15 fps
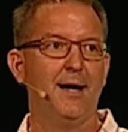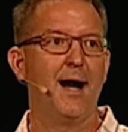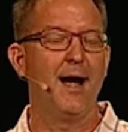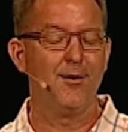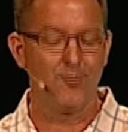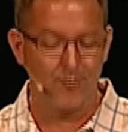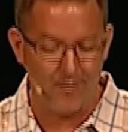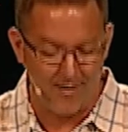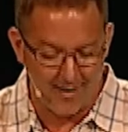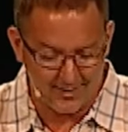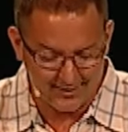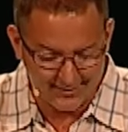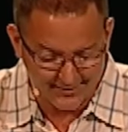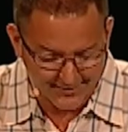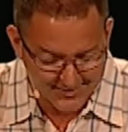
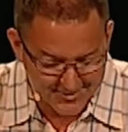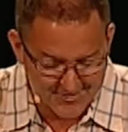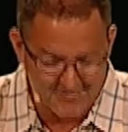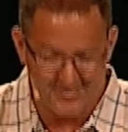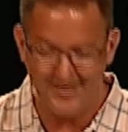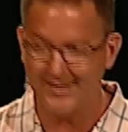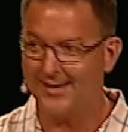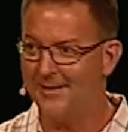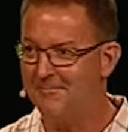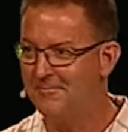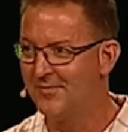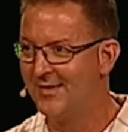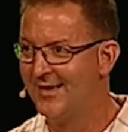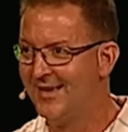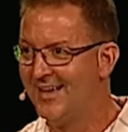ironic to
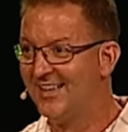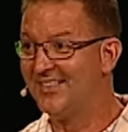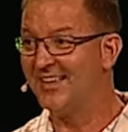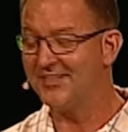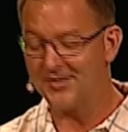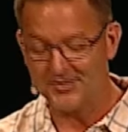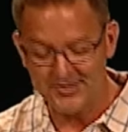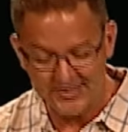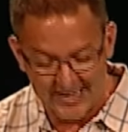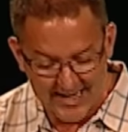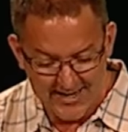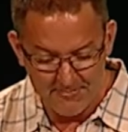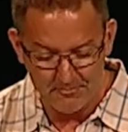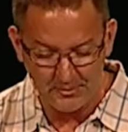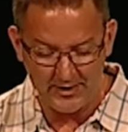me that the
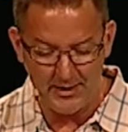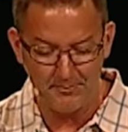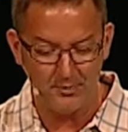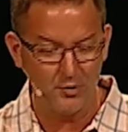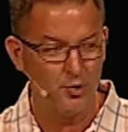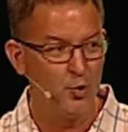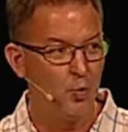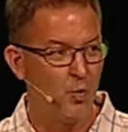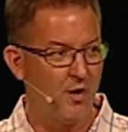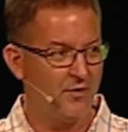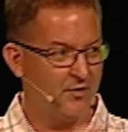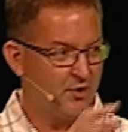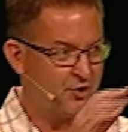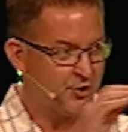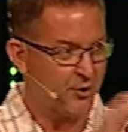same people who
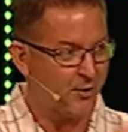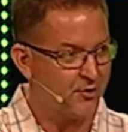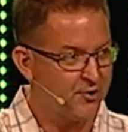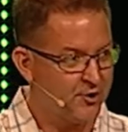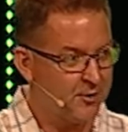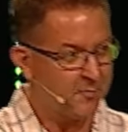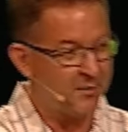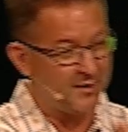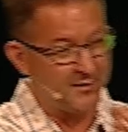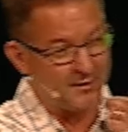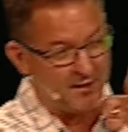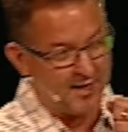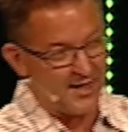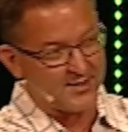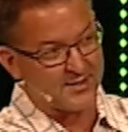want the church to be
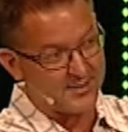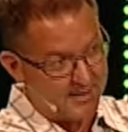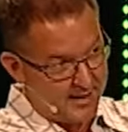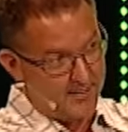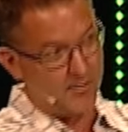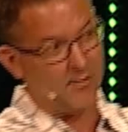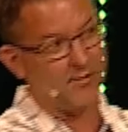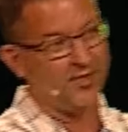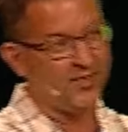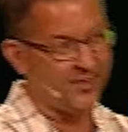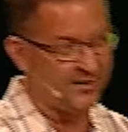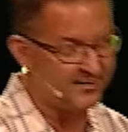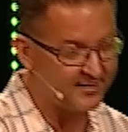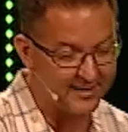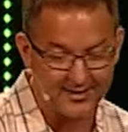less
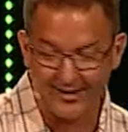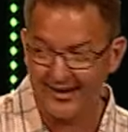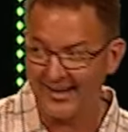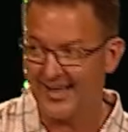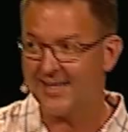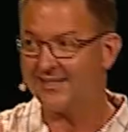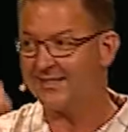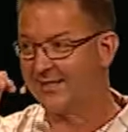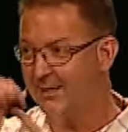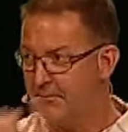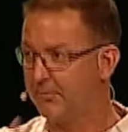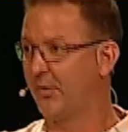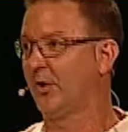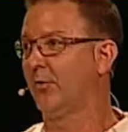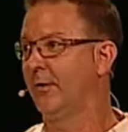inauthentic, less
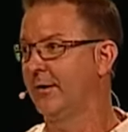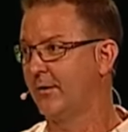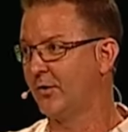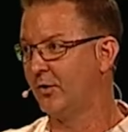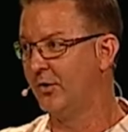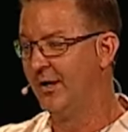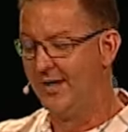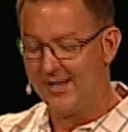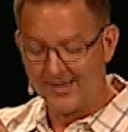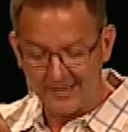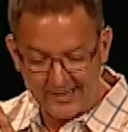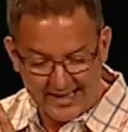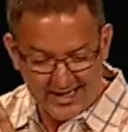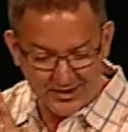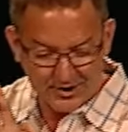hypocritical,
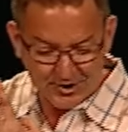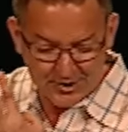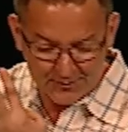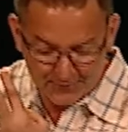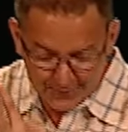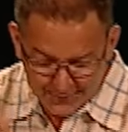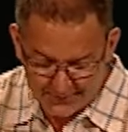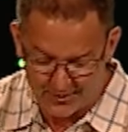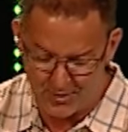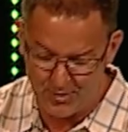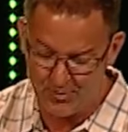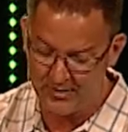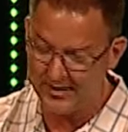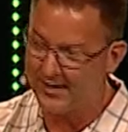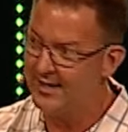less
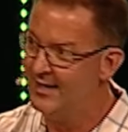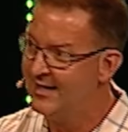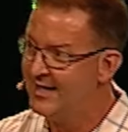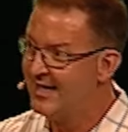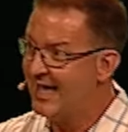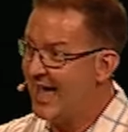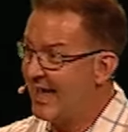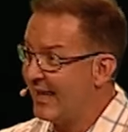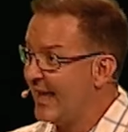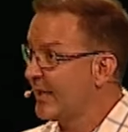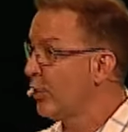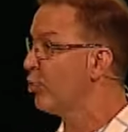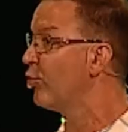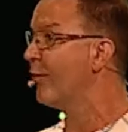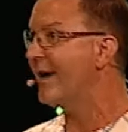phony, and like
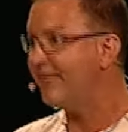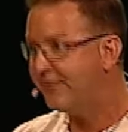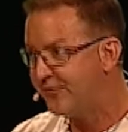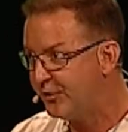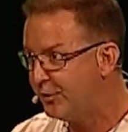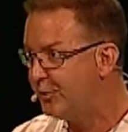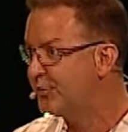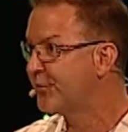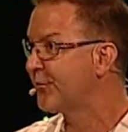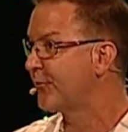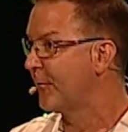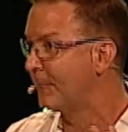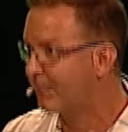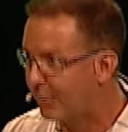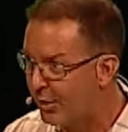a refuge
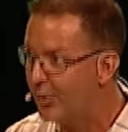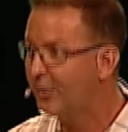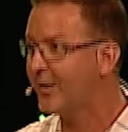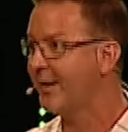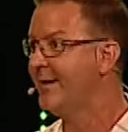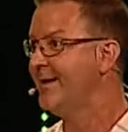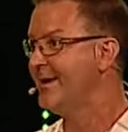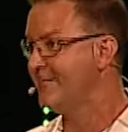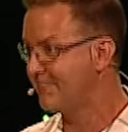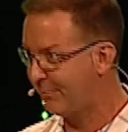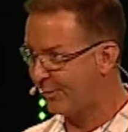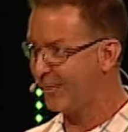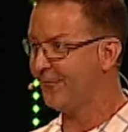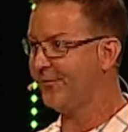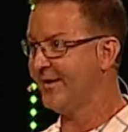for broken,
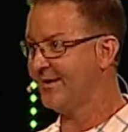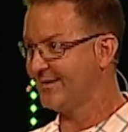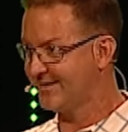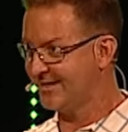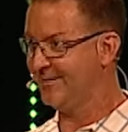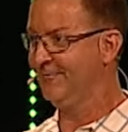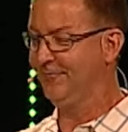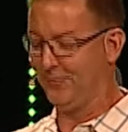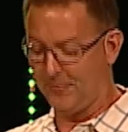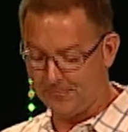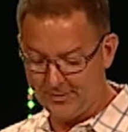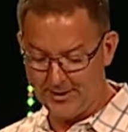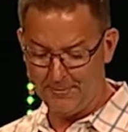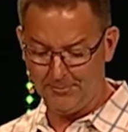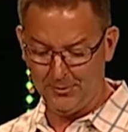imperfect, sinful
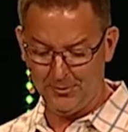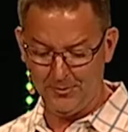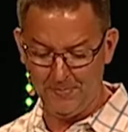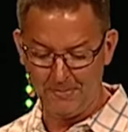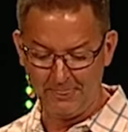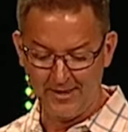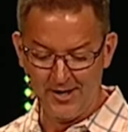people